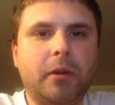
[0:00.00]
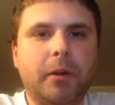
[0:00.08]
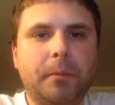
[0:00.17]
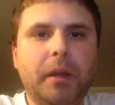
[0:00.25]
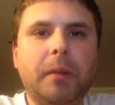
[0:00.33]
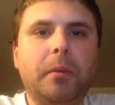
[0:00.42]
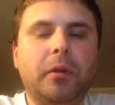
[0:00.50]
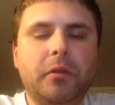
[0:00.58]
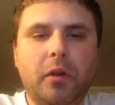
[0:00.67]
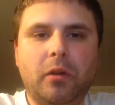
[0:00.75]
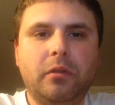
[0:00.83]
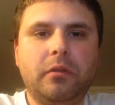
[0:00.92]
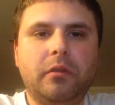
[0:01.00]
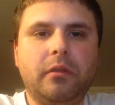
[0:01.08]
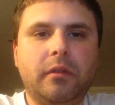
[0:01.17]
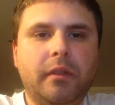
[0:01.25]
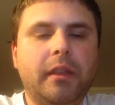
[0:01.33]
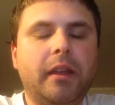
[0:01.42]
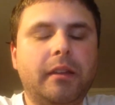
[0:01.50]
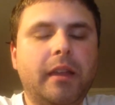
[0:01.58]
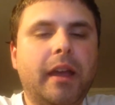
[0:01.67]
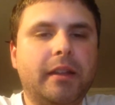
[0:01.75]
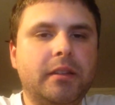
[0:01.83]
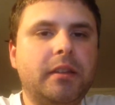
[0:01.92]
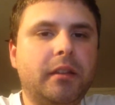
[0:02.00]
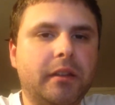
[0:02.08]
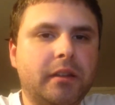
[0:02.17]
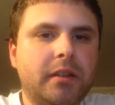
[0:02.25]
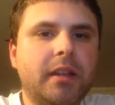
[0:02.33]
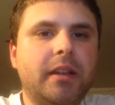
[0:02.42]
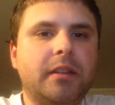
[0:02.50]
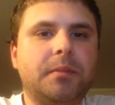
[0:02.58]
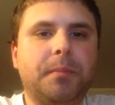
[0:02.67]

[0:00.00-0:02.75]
where people know that that still exists,